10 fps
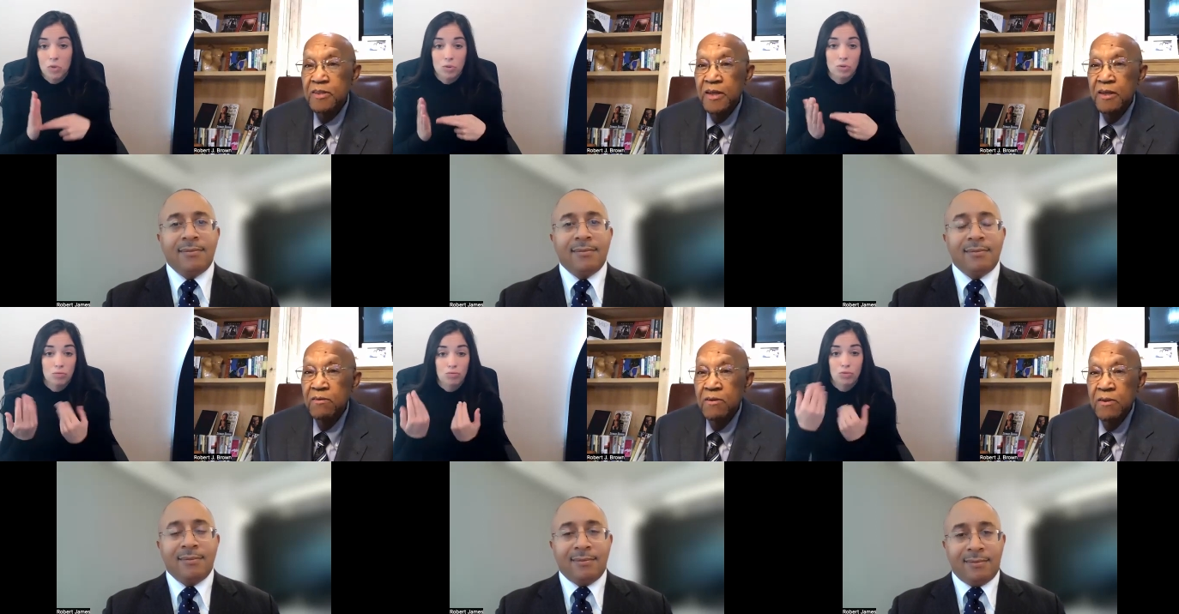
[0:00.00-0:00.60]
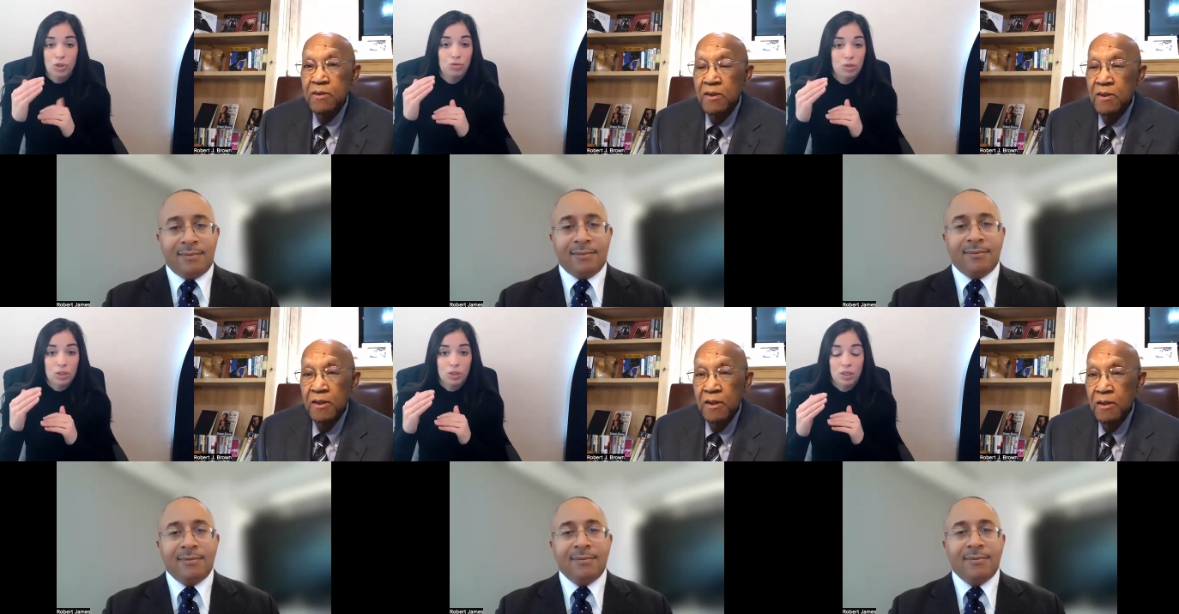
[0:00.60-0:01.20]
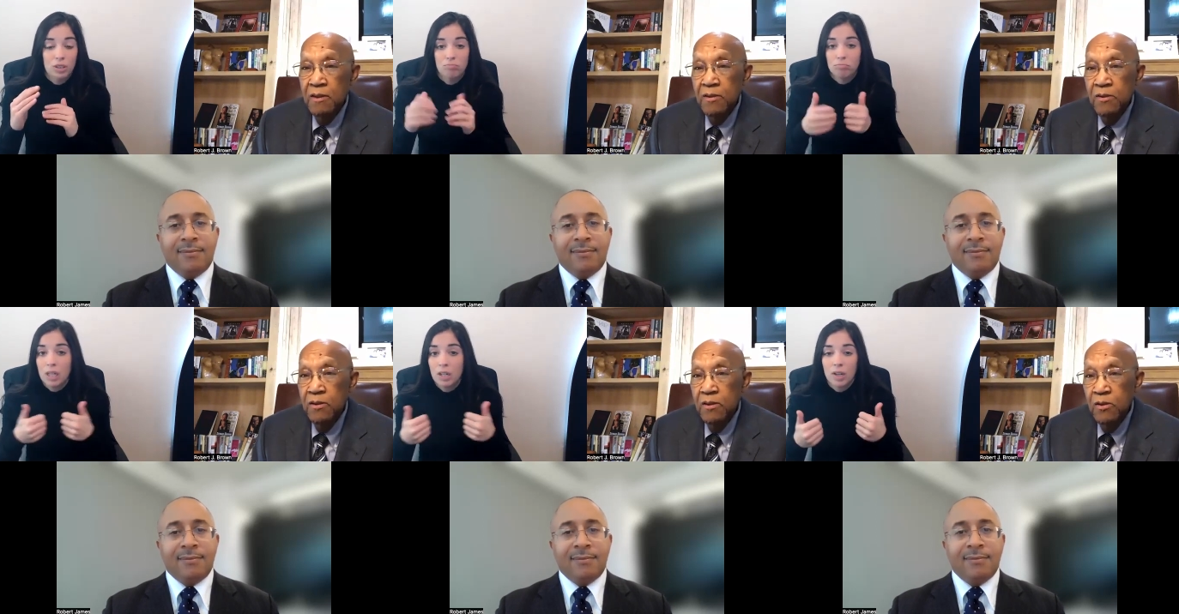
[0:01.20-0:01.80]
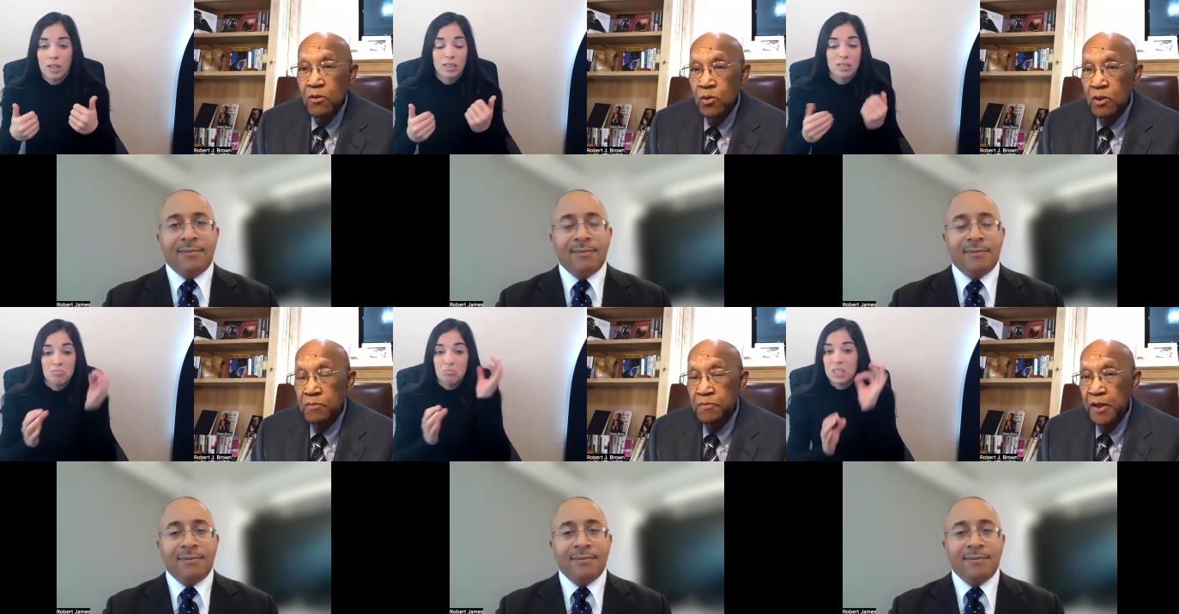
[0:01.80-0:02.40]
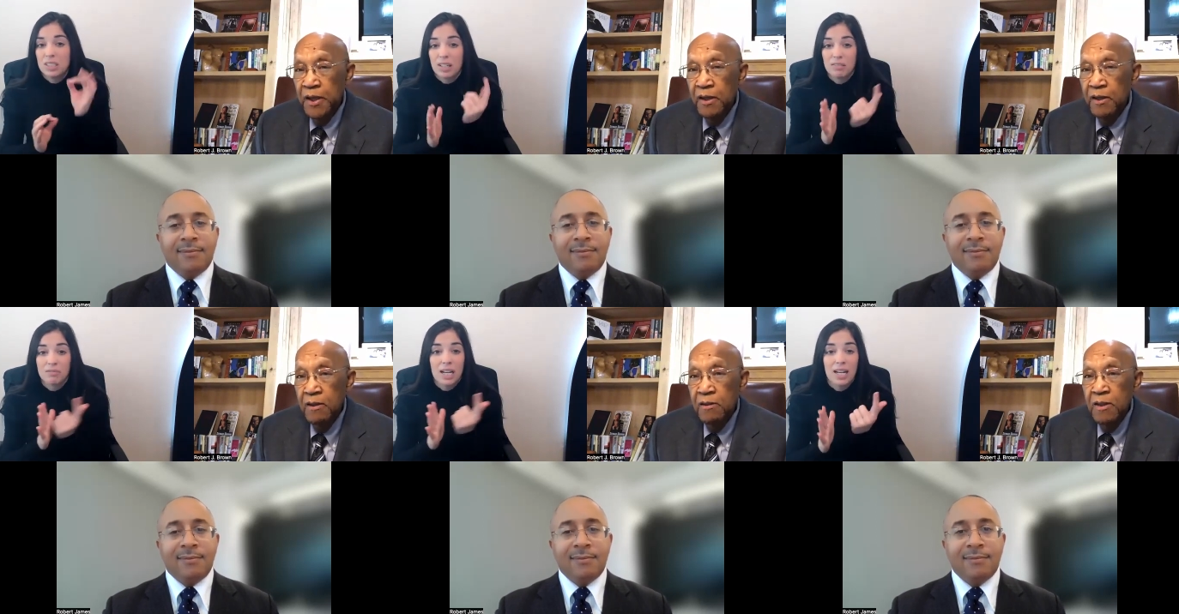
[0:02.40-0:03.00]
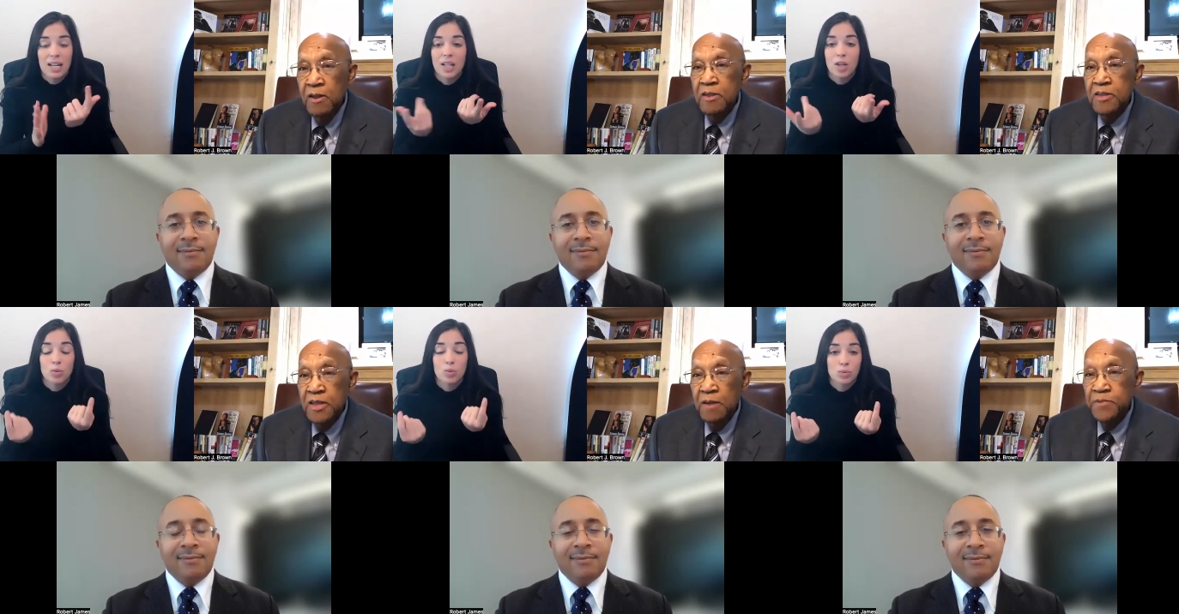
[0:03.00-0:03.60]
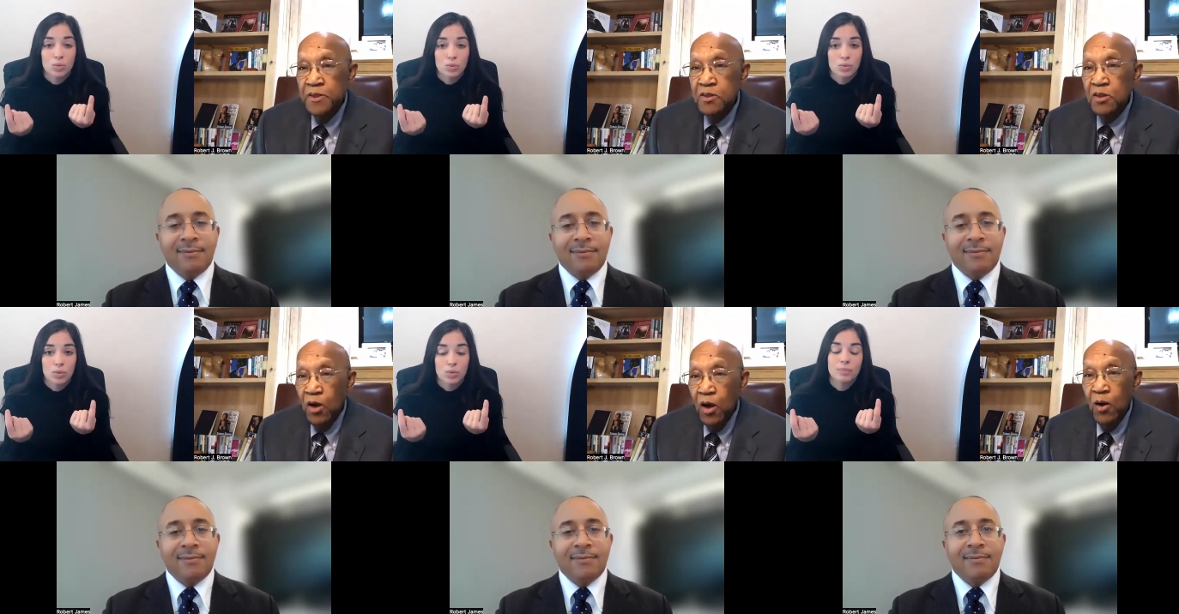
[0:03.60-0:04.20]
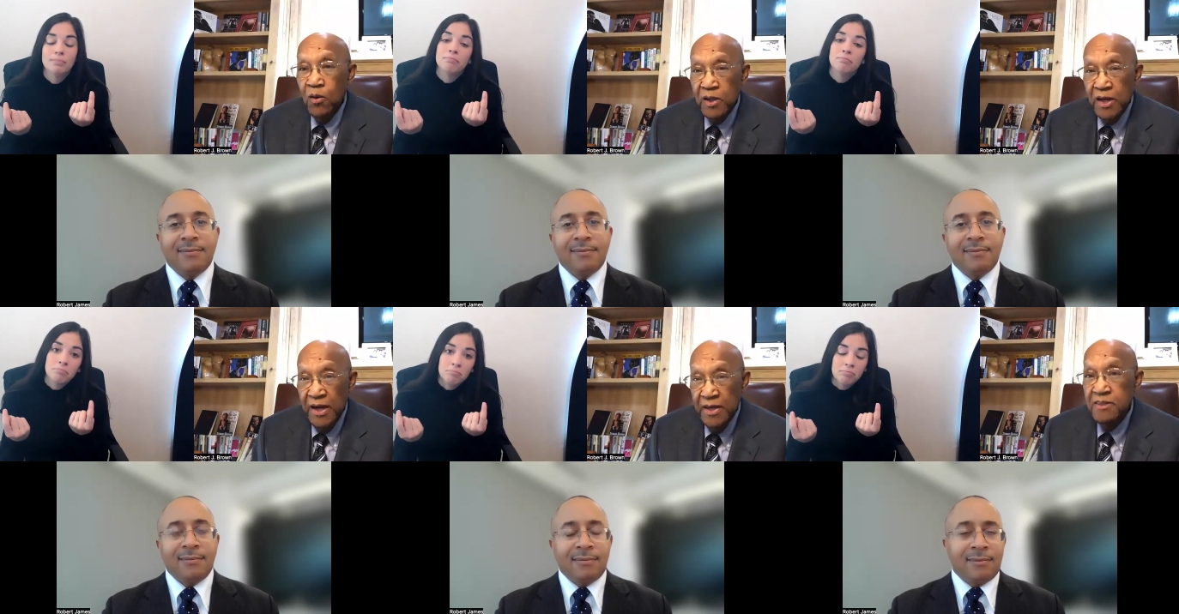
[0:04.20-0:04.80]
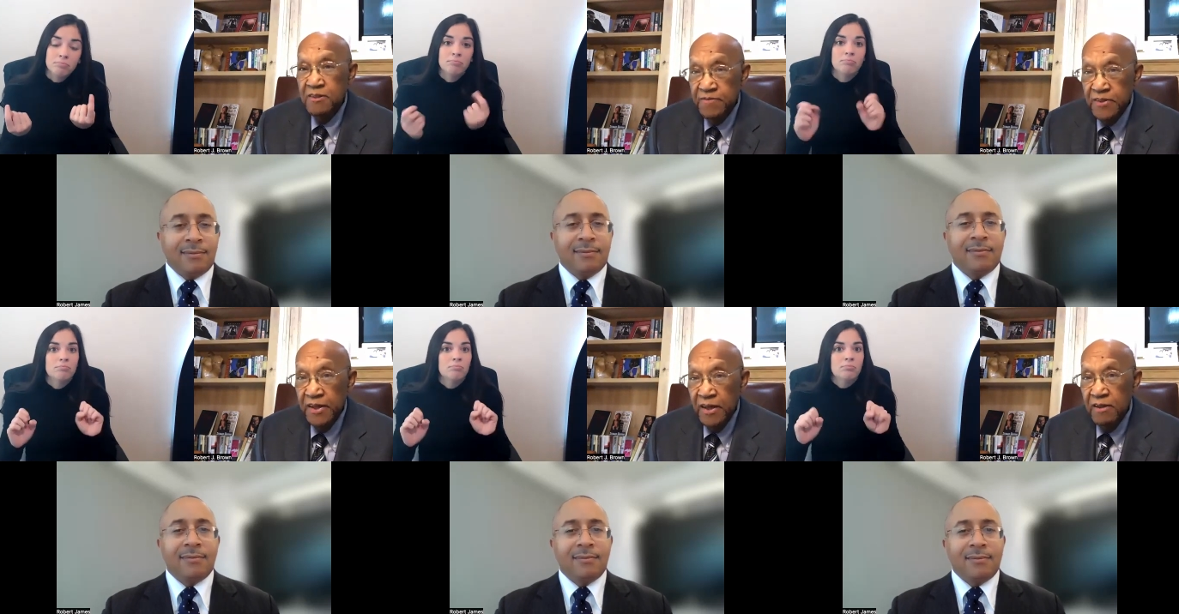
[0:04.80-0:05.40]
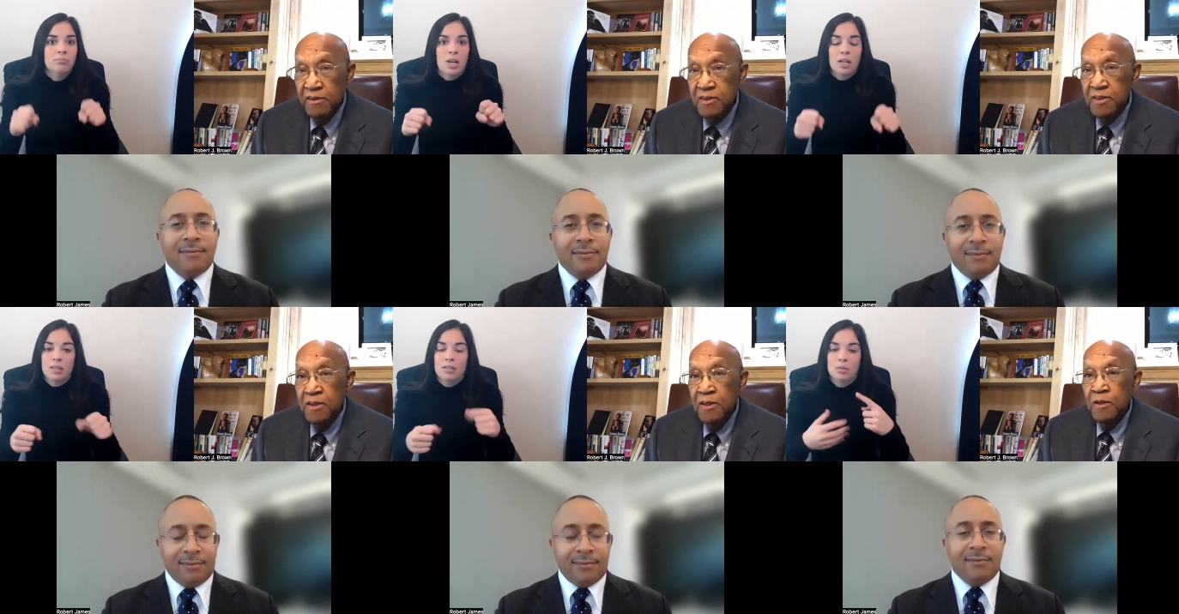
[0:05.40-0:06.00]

Speaker 1: then uh, you would be subject to all kinds of things,